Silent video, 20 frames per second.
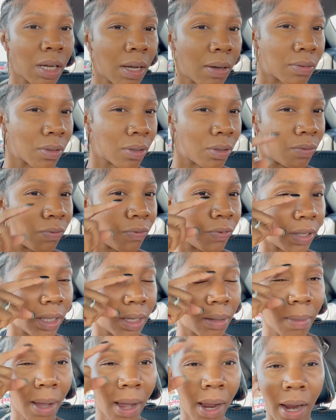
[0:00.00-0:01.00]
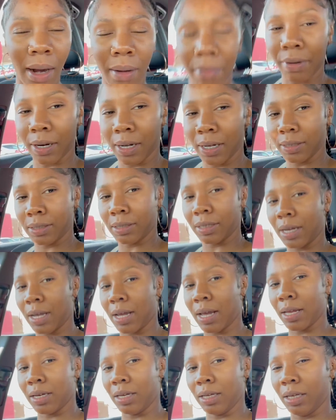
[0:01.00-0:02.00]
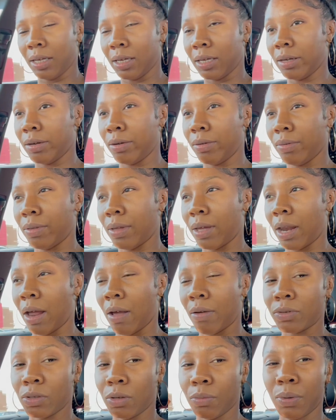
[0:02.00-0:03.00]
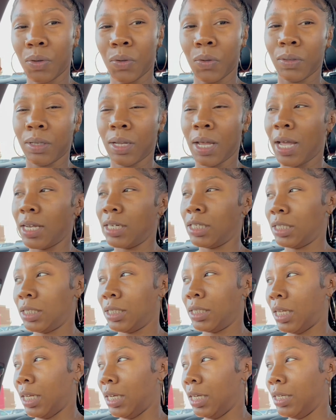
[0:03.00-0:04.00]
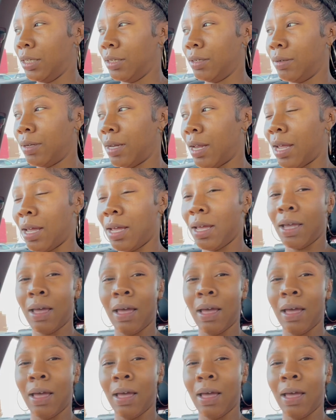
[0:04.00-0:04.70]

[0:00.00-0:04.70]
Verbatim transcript: I was gonna fill in my eyebrows today. I didn't get to do that. I was gonna put on lashes. I didn't do that.